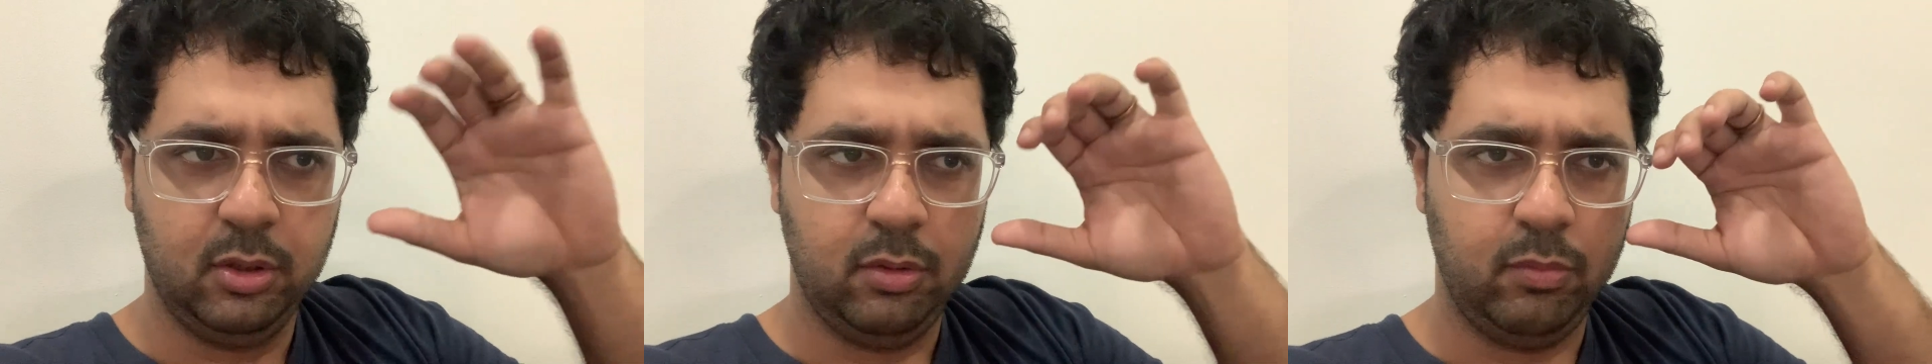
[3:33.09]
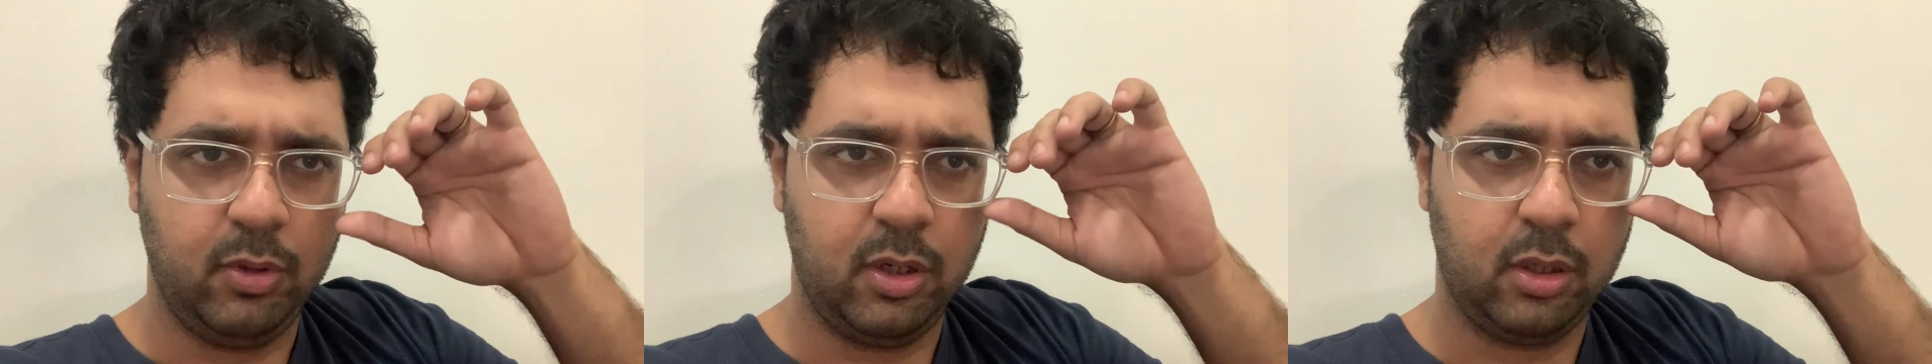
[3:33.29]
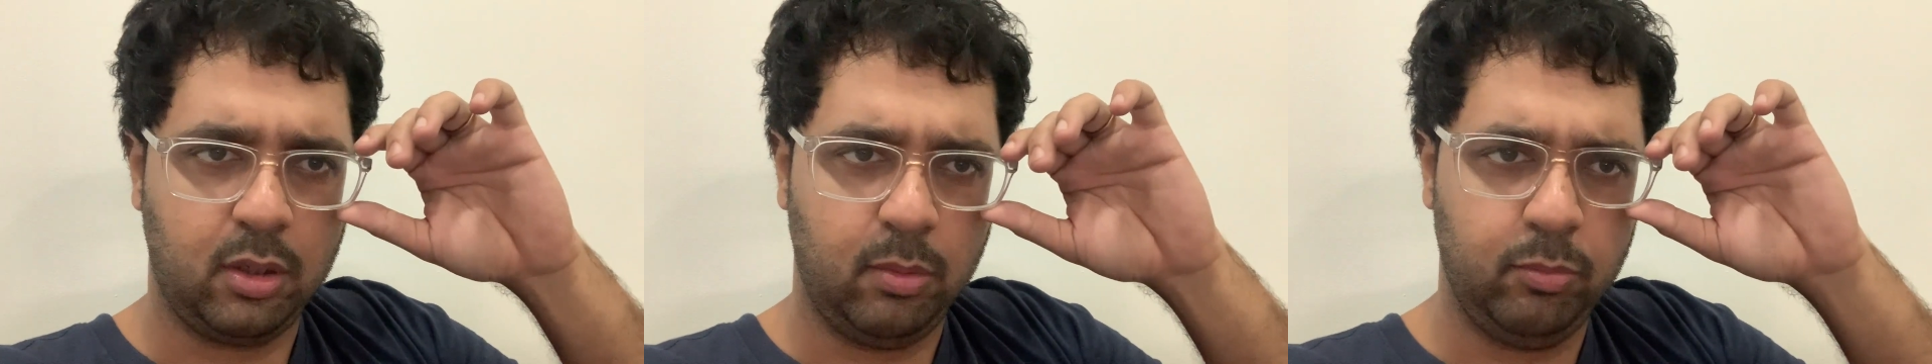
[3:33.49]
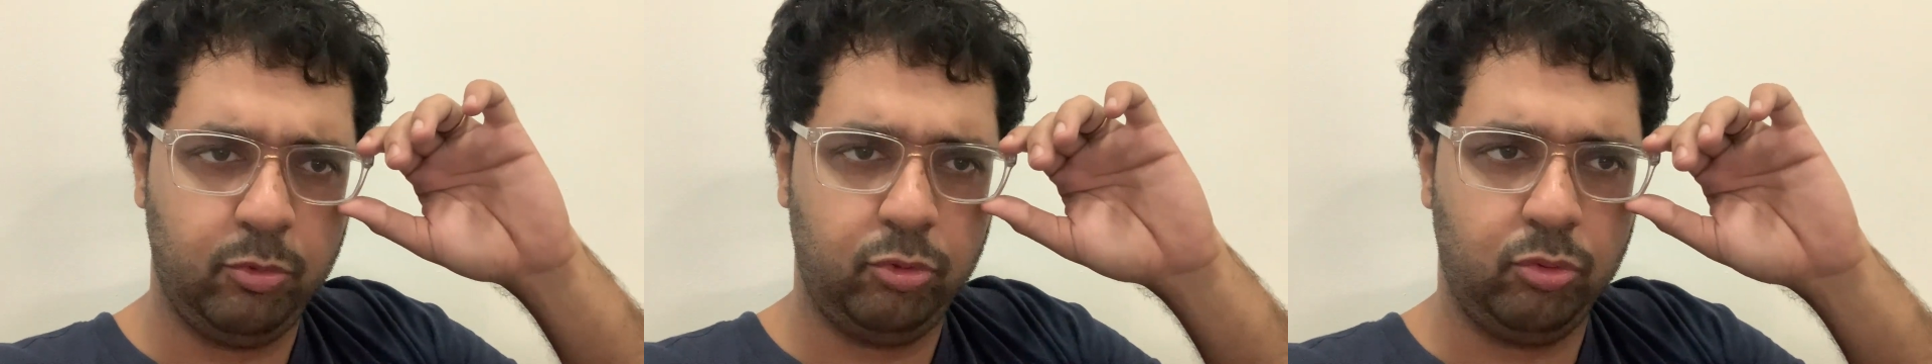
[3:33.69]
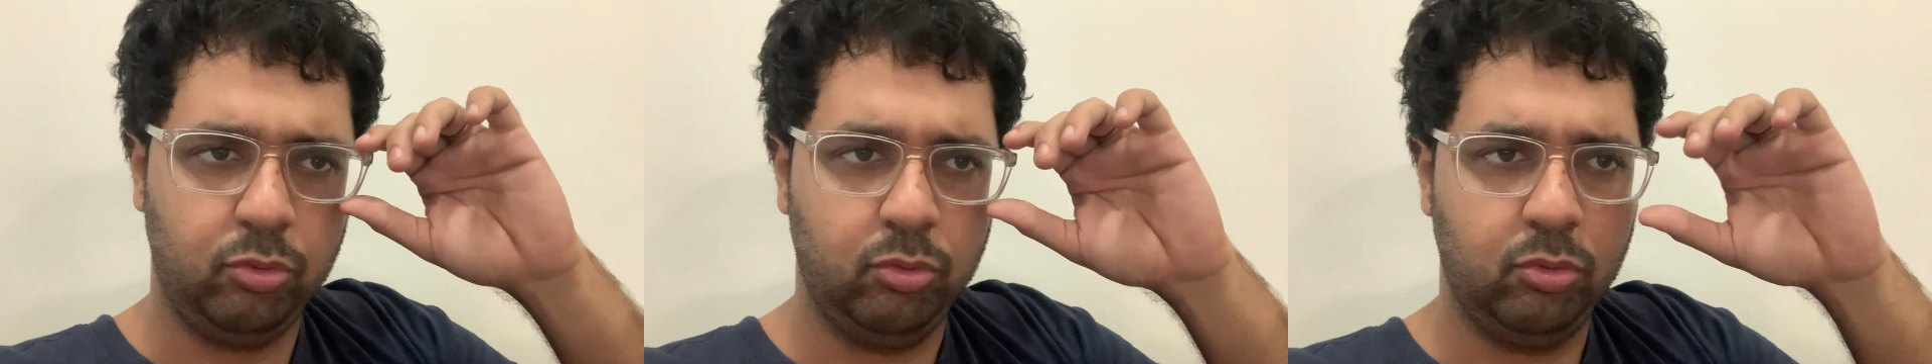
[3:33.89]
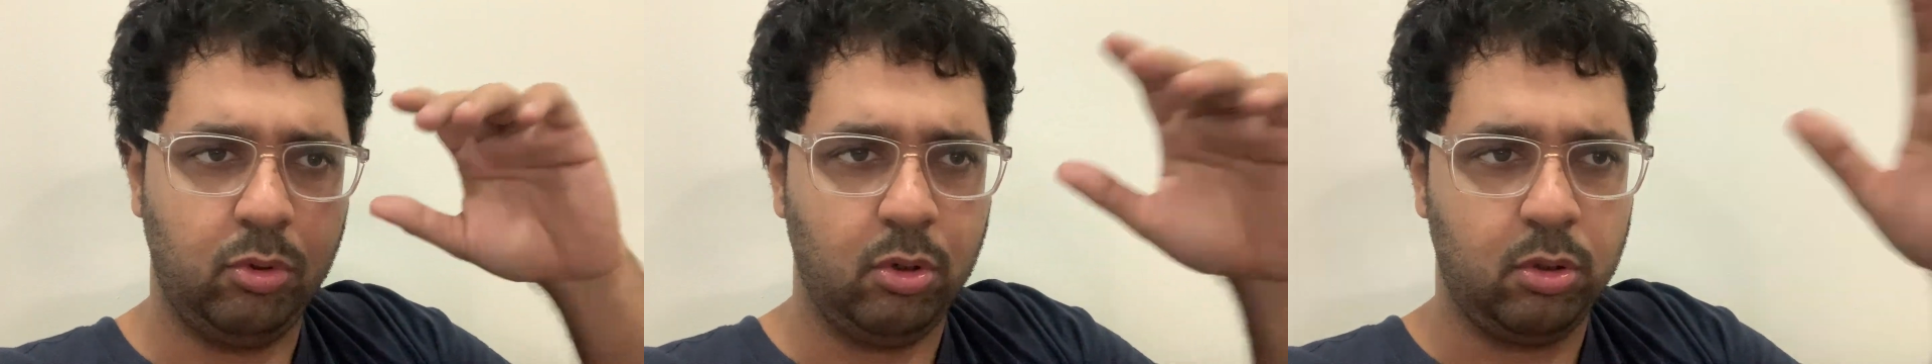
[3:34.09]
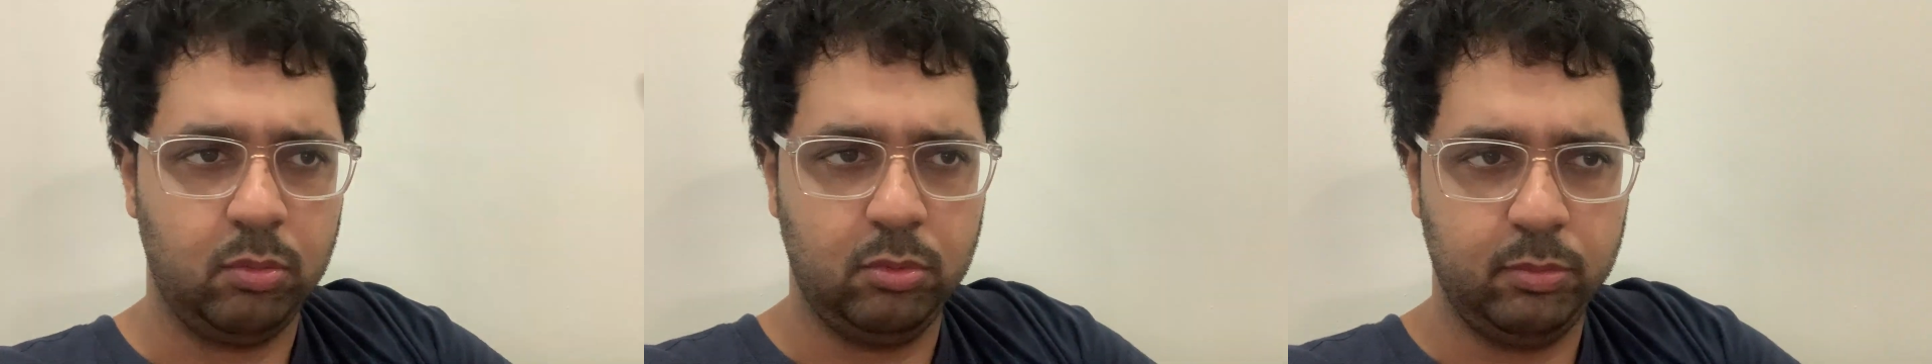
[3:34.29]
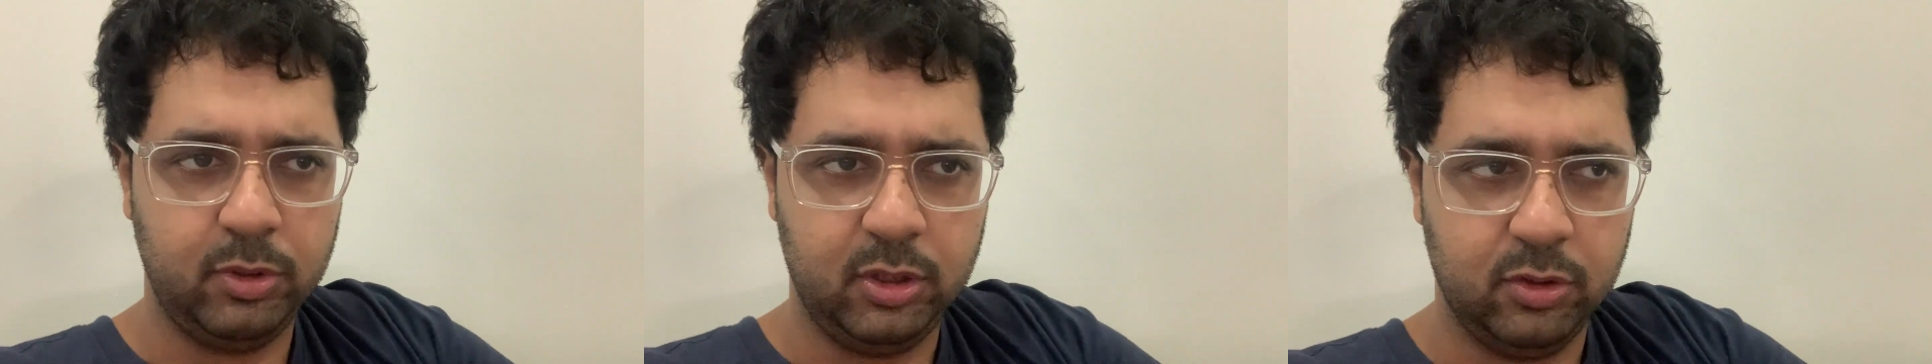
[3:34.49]
when it comes to
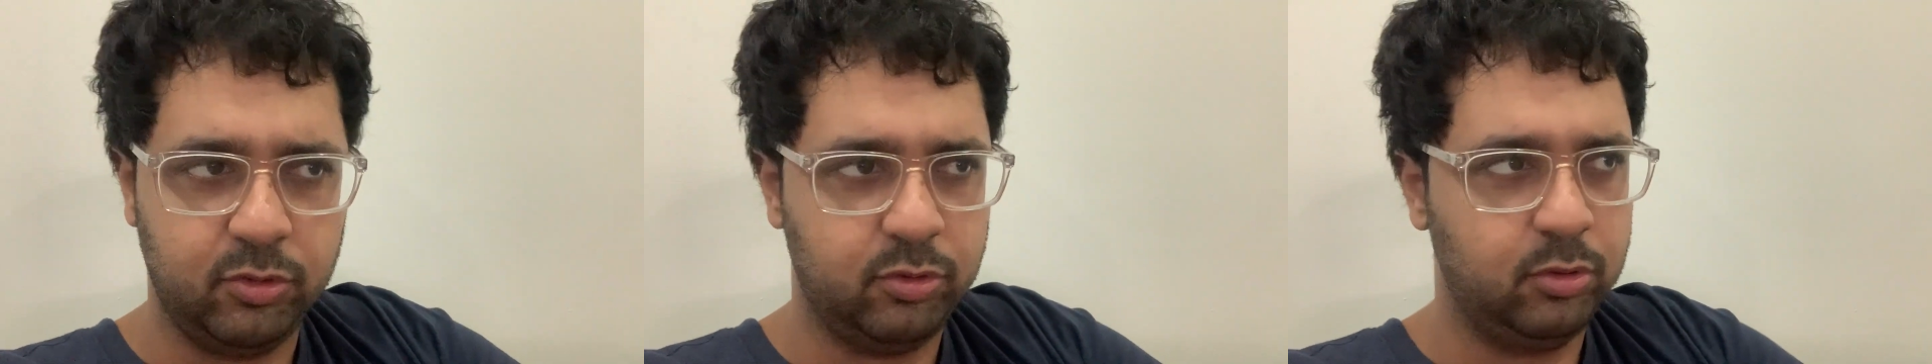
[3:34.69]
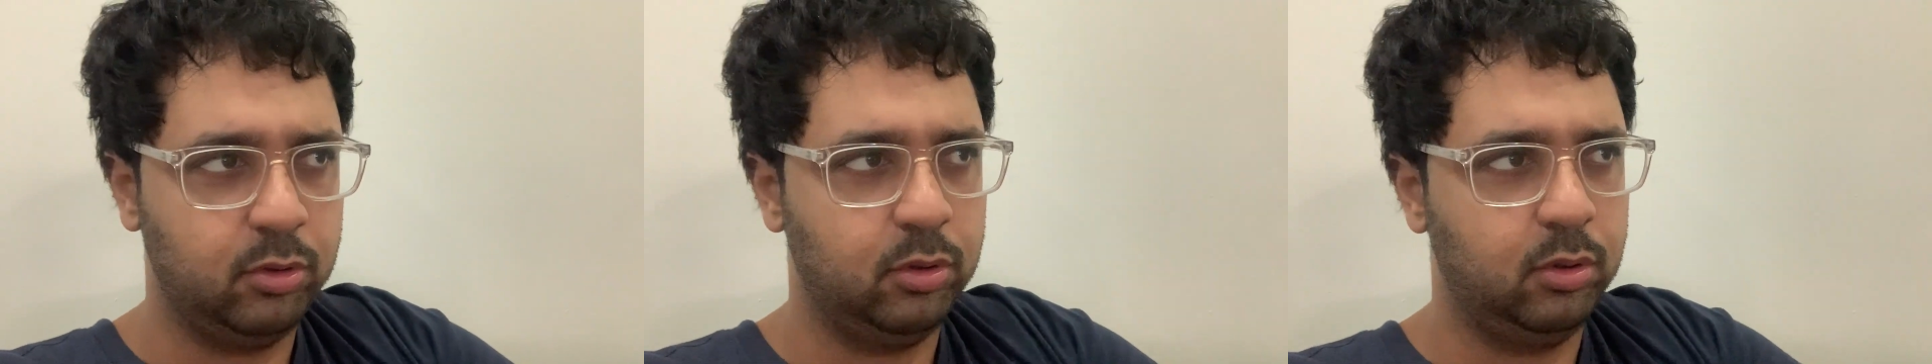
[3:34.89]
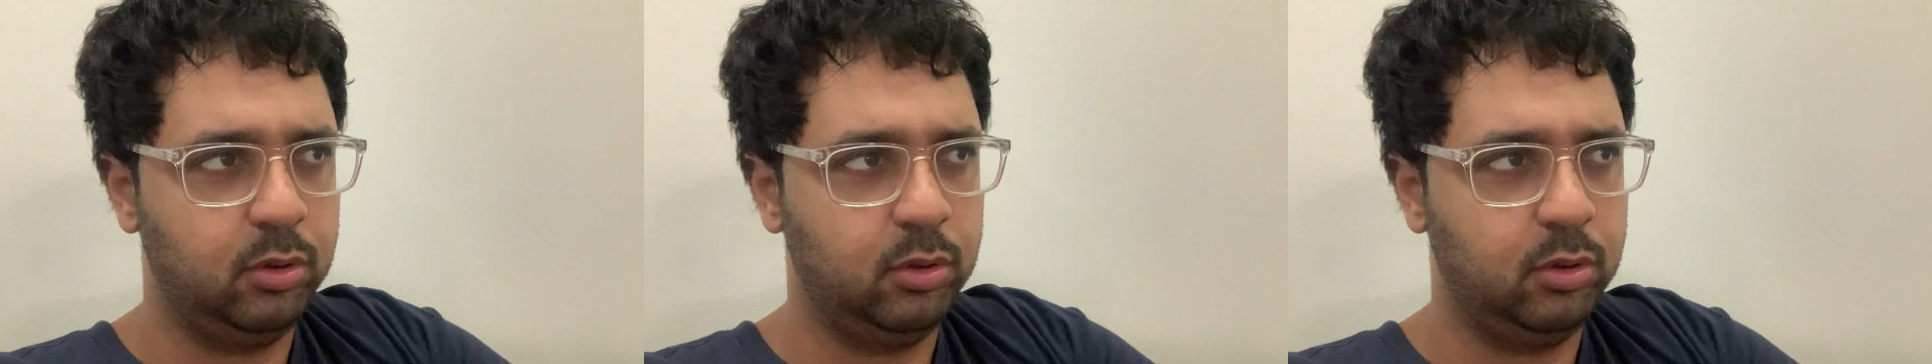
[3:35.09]
automobiles.